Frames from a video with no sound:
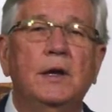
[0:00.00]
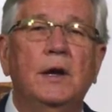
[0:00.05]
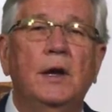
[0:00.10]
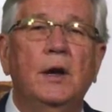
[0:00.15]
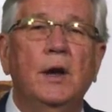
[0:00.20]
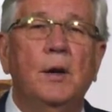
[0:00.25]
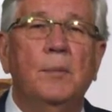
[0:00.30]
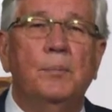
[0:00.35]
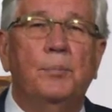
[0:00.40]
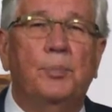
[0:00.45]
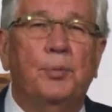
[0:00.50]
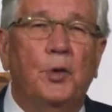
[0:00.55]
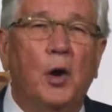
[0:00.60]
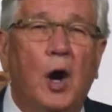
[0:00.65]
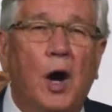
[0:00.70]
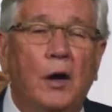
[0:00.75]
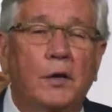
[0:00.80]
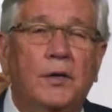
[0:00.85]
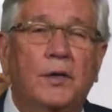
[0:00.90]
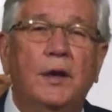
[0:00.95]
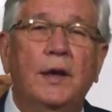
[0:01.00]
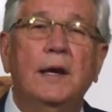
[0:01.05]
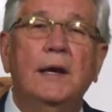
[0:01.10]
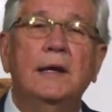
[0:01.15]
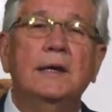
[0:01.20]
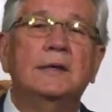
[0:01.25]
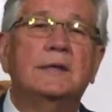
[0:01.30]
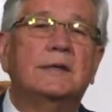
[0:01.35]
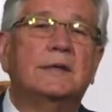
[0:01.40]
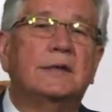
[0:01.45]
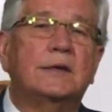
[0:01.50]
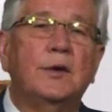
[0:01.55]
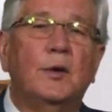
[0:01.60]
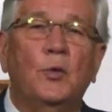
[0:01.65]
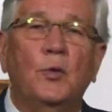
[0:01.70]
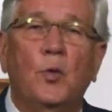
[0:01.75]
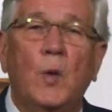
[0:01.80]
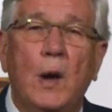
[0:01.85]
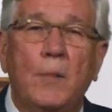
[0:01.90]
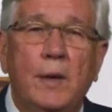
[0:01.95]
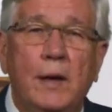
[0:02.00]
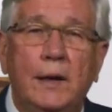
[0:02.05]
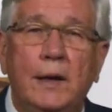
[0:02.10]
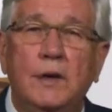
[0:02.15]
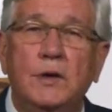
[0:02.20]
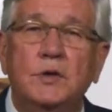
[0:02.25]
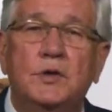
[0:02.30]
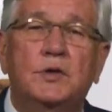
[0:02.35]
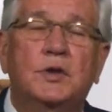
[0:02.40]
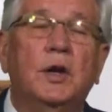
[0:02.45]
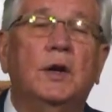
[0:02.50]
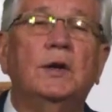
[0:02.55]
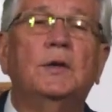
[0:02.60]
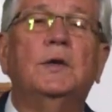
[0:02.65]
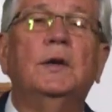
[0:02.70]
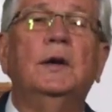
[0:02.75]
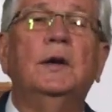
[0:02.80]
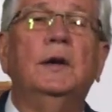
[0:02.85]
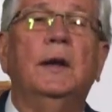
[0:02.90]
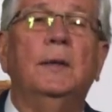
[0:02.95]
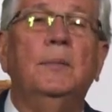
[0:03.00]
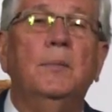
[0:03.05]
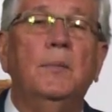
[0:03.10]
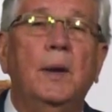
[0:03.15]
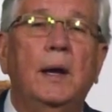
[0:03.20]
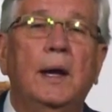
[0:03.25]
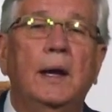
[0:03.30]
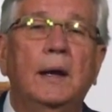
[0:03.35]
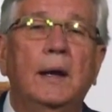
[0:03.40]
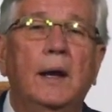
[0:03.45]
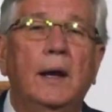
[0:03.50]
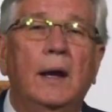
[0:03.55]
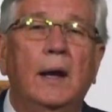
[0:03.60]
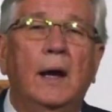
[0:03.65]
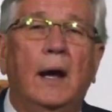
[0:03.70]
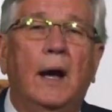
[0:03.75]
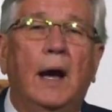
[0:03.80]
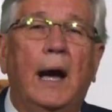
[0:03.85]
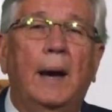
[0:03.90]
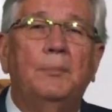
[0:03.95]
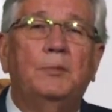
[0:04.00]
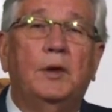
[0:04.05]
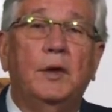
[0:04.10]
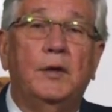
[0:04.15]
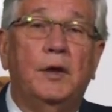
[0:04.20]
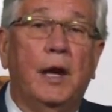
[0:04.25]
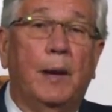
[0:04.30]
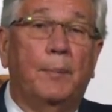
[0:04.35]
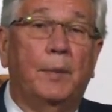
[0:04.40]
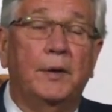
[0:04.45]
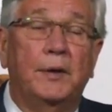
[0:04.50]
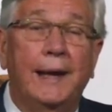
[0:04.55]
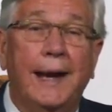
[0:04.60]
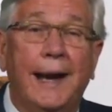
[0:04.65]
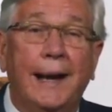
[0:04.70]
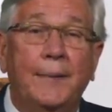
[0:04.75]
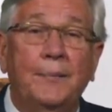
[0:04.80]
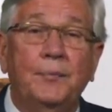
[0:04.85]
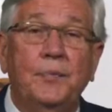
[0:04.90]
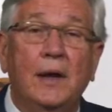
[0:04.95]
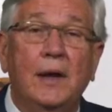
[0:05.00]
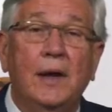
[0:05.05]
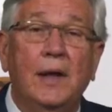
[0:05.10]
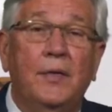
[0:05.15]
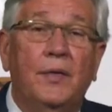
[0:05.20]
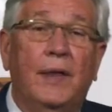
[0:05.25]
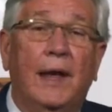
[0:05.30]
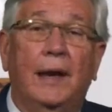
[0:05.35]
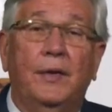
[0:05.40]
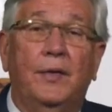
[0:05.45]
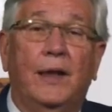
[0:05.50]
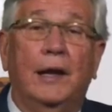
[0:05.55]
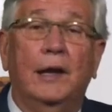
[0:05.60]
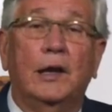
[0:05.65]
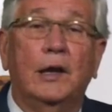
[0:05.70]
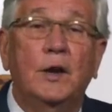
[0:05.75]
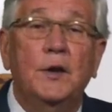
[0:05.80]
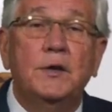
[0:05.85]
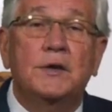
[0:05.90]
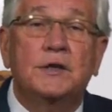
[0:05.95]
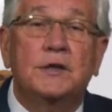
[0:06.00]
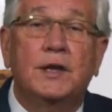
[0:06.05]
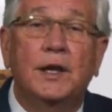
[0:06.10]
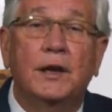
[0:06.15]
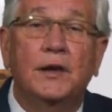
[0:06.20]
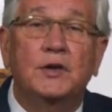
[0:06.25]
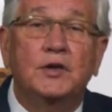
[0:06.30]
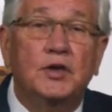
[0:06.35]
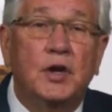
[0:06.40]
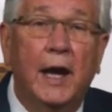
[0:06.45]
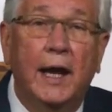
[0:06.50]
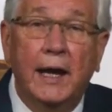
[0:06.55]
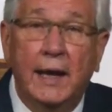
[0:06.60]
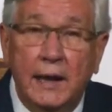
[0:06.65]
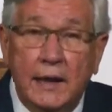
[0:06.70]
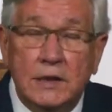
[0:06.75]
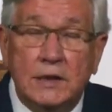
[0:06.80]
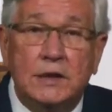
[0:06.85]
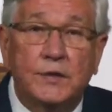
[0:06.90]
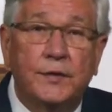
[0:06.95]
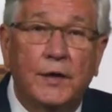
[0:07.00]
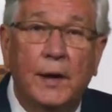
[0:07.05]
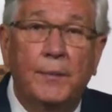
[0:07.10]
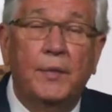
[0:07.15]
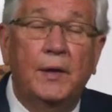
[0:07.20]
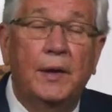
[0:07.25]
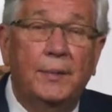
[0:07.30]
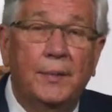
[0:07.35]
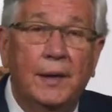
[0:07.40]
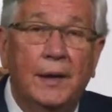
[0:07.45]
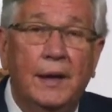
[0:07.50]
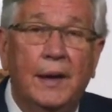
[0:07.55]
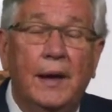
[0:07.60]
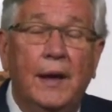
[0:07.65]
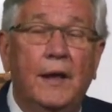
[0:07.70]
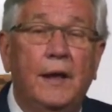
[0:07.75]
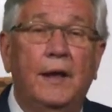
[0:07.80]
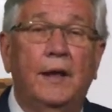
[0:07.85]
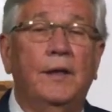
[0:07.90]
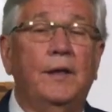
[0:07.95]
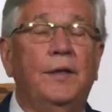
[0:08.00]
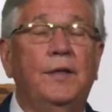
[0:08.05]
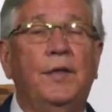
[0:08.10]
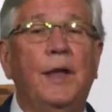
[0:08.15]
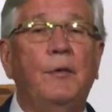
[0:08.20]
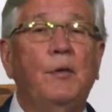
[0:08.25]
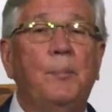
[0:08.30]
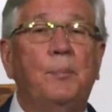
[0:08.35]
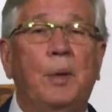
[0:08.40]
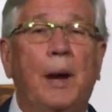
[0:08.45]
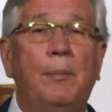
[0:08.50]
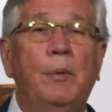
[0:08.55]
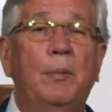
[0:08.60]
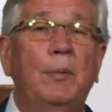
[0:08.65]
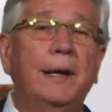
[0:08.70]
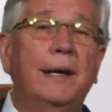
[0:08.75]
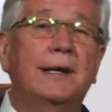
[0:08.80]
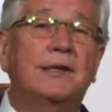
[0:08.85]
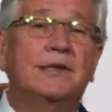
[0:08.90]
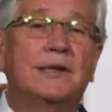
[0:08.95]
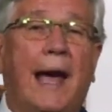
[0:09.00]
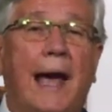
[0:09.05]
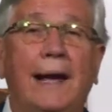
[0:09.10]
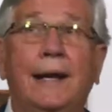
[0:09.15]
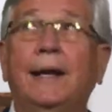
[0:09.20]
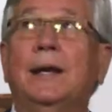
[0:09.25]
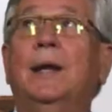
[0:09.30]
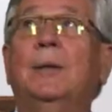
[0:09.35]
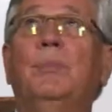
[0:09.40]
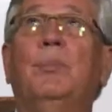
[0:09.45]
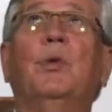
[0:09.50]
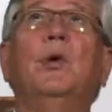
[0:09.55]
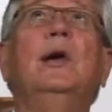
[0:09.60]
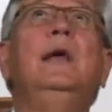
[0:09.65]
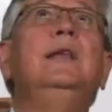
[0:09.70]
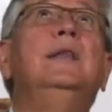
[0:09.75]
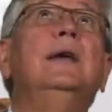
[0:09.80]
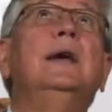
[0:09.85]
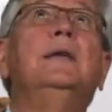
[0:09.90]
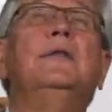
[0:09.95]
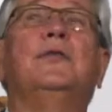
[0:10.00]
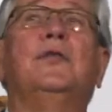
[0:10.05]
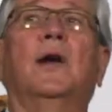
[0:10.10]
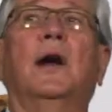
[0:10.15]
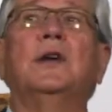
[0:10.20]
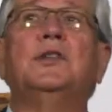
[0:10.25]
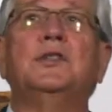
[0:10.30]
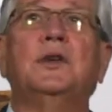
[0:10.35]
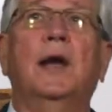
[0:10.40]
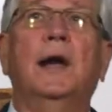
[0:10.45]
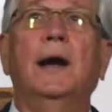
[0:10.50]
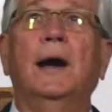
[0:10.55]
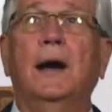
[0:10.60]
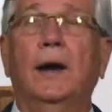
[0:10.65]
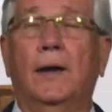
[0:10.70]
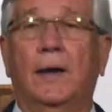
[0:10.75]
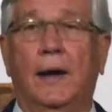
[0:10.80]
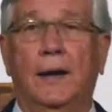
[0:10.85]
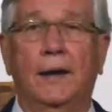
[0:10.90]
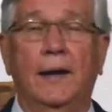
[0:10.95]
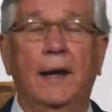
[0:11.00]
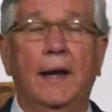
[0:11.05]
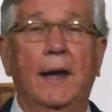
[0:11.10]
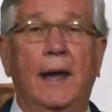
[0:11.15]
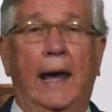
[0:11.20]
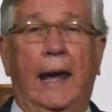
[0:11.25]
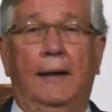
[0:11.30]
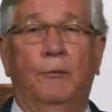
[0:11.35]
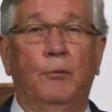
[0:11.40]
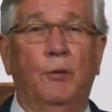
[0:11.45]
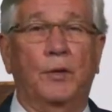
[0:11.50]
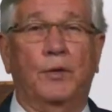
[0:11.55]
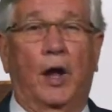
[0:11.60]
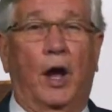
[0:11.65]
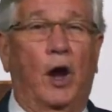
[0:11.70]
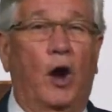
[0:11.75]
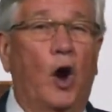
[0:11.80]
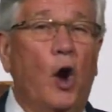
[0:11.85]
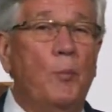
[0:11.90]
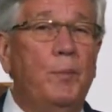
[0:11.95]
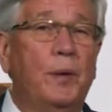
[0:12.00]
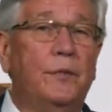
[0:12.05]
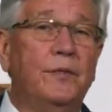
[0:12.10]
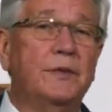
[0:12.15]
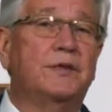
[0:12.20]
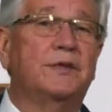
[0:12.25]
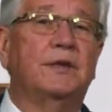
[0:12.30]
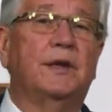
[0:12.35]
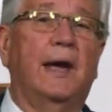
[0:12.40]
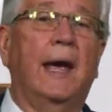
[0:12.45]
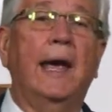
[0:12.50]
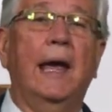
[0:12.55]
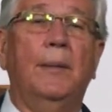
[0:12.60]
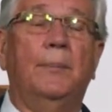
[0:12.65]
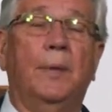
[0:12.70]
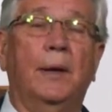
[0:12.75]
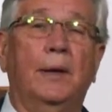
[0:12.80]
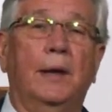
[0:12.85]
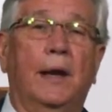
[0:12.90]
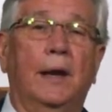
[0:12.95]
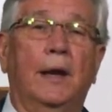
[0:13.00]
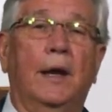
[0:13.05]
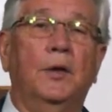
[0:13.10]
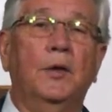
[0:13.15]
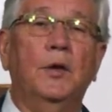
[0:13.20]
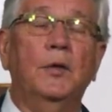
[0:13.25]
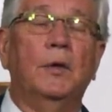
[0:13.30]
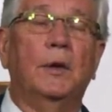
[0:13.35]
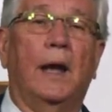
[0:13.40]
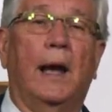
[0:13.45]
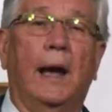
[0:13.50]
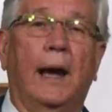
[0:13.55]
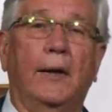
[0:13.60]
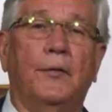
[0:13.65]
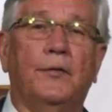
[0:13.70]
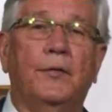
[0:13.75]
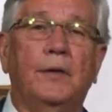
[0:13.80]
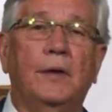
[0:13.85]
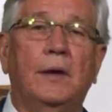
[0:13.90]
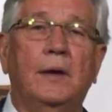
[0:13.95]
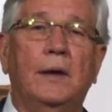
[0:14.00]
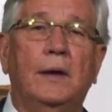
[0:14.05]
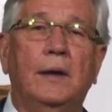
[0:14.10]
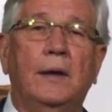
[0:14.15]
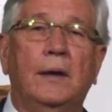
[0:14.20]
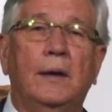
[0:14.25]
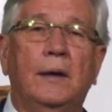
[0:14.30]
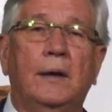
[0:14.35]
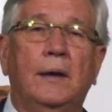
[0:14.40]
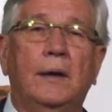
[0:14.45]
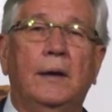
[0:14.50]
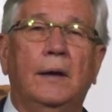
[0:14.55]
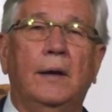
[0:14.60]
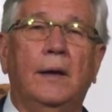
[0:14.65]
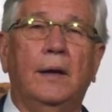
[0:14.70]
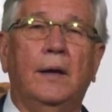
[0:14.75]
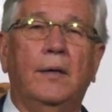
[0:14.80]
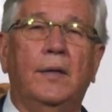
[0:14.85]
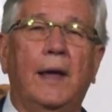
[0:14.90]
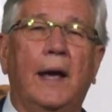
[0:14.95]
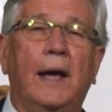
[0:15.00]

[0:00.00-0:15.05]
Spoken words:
brought these women and children and men up to the upper deck. They loosed their chains from them. They were probably excited to breathe in fresh air and with a hope of escape and new life. They had